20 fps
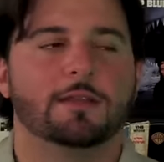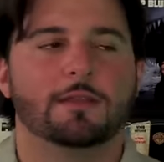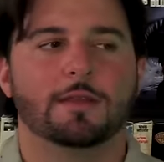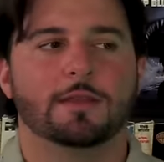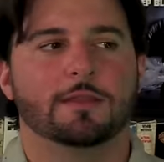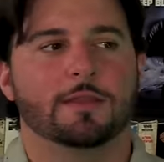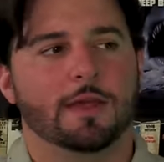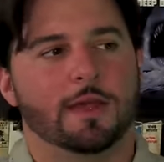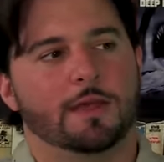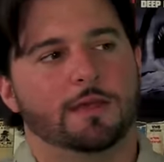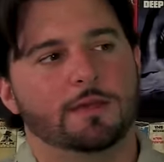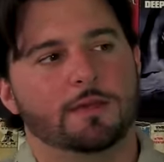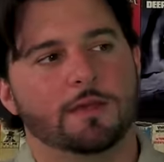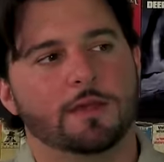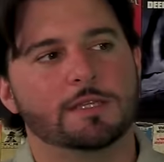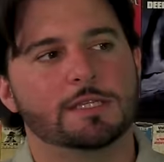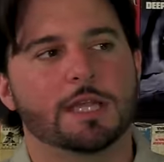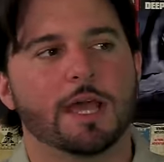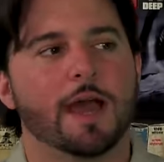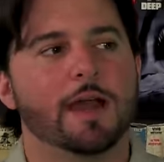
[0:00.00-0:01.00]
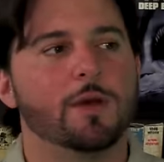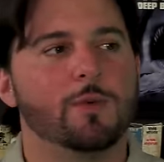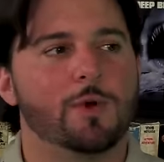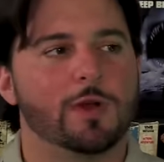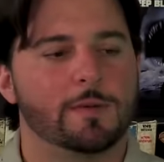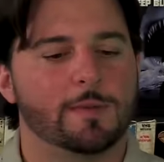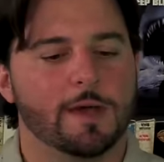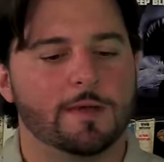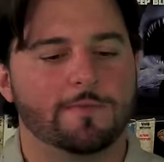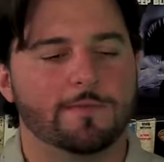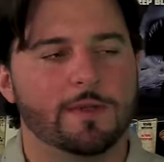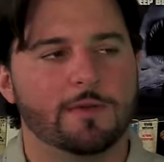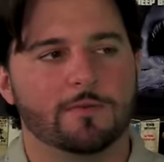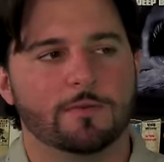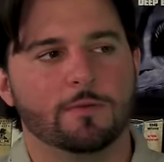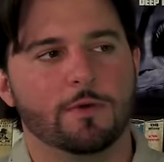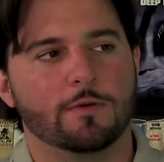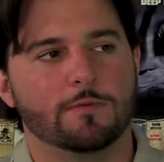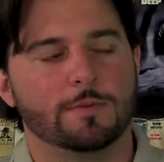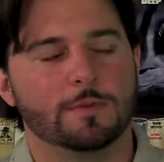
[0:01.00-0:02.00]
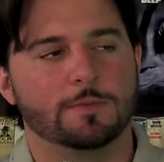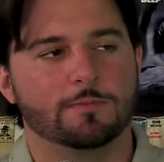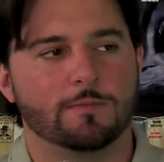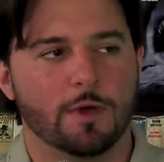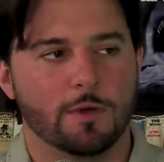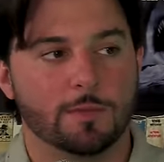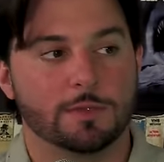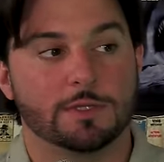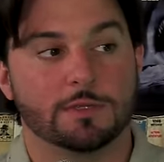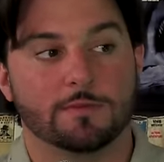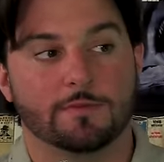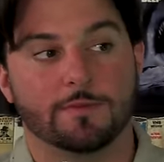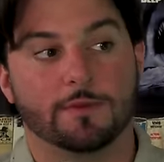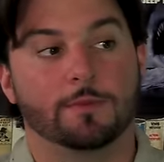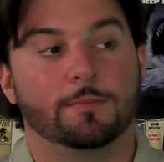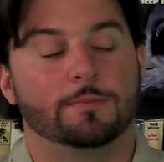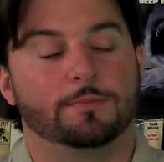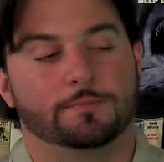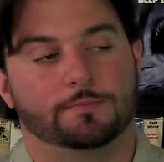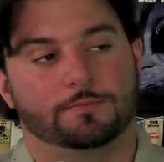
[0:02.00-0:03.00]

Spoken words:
of like that. It's kind of one of my favorite moments of the film.